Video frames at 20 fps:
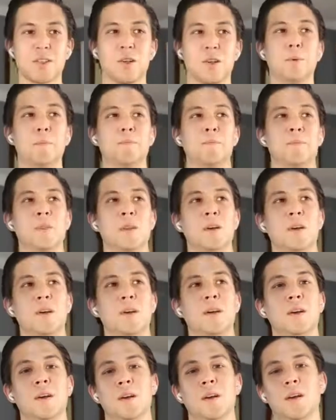So
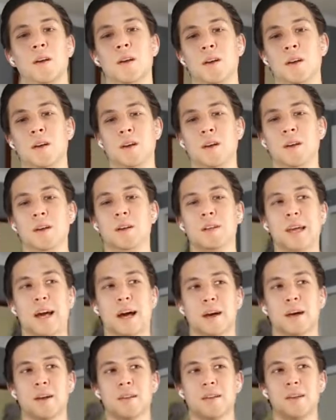yeah,
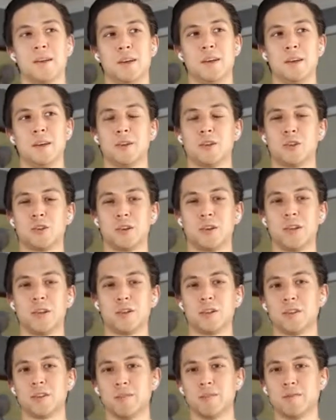the
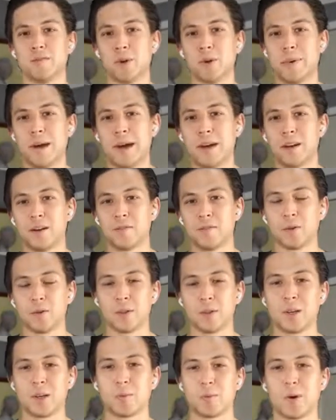traditional format of
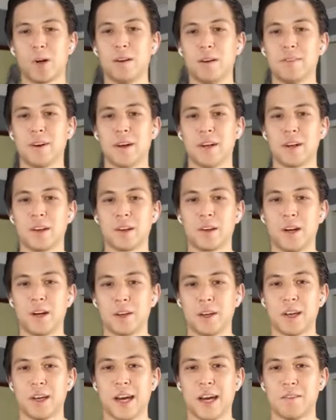World Cup qualifying in
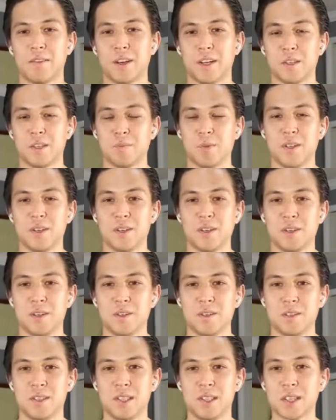CONCACAF has been
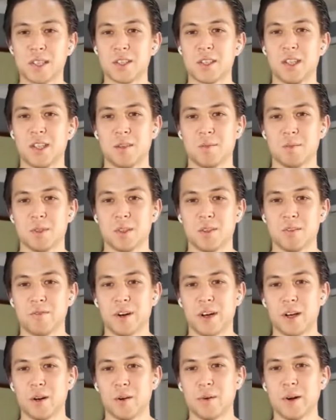6 teams in the
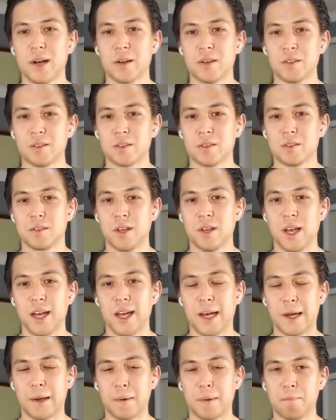final round.
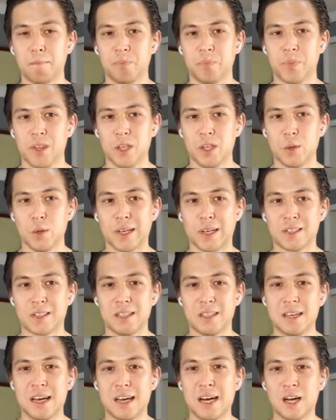And the US
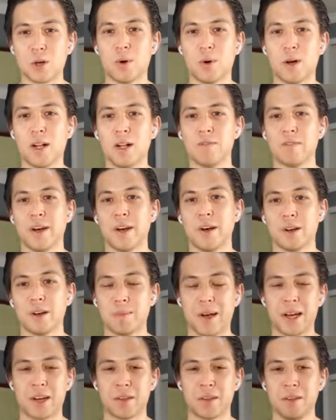did not qualify
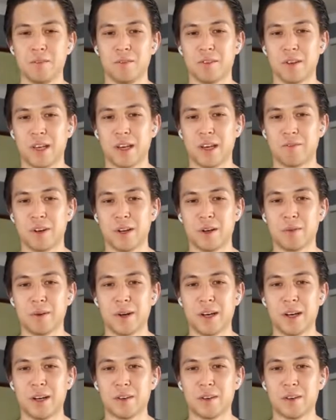automatically for that final round.